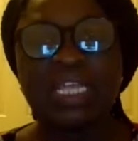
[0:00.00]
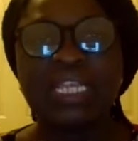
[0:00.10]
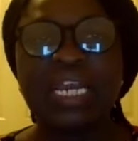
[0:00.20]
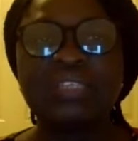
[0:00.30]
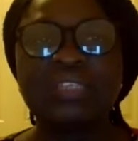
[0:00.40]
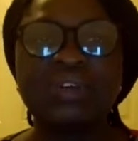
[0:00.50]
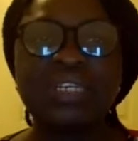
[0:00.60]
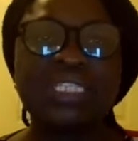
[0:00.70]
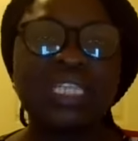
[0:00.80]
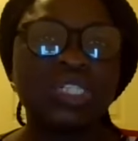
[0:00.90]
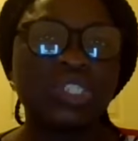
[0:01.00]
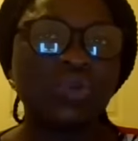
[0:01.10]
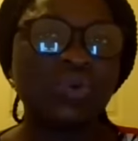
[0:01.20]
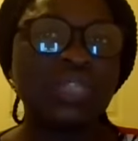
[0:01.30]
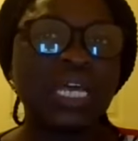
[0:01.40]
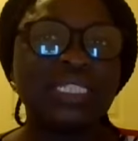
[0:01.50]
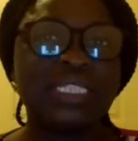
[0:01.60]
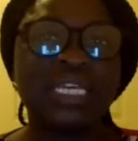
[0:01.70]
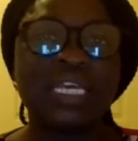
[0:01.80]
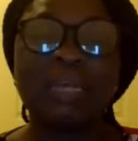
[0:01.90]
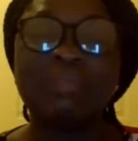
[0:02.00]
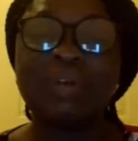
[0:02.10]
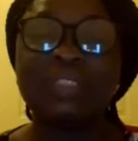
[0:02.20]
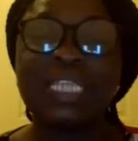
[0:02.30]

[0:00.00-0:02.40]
There are studies that show that about